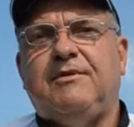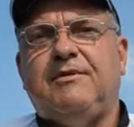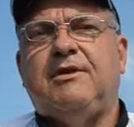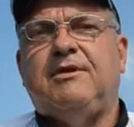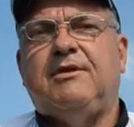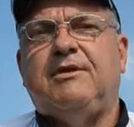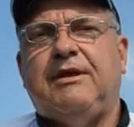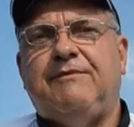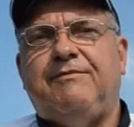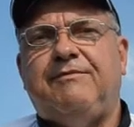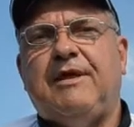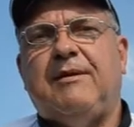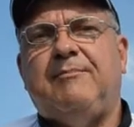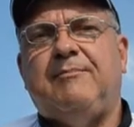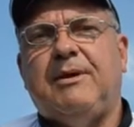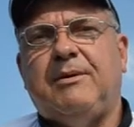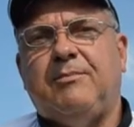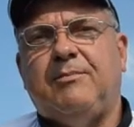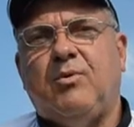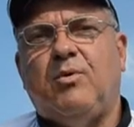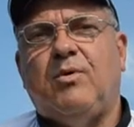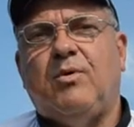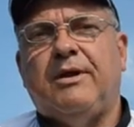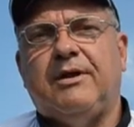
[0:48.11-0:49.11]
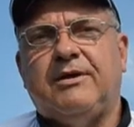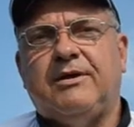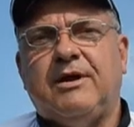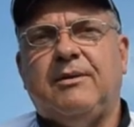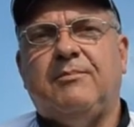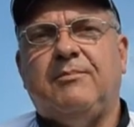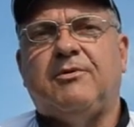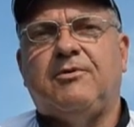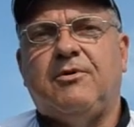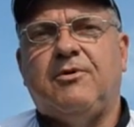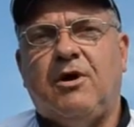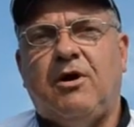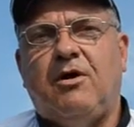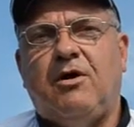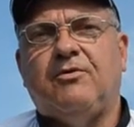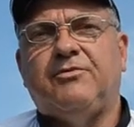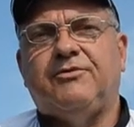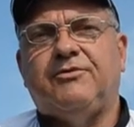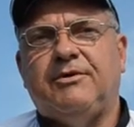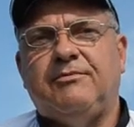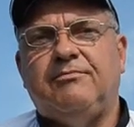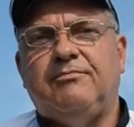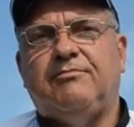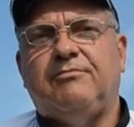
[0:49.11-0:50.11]
if that big boy will come
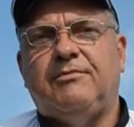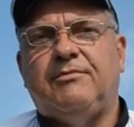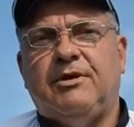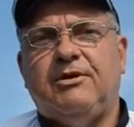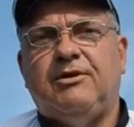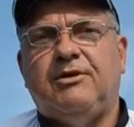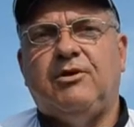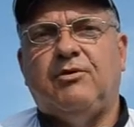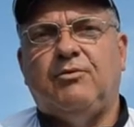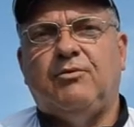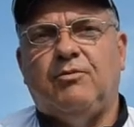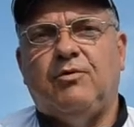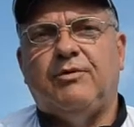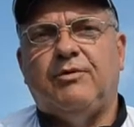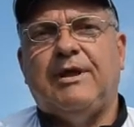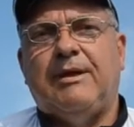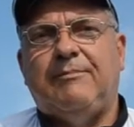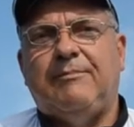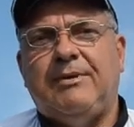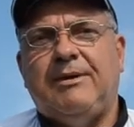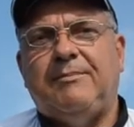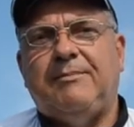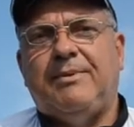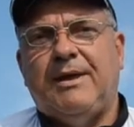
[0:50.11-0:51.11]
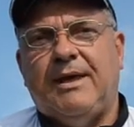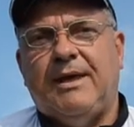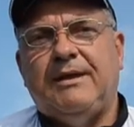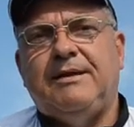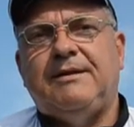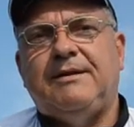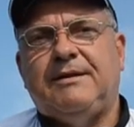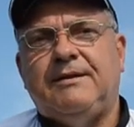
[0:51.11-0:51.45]
across and want that big bait.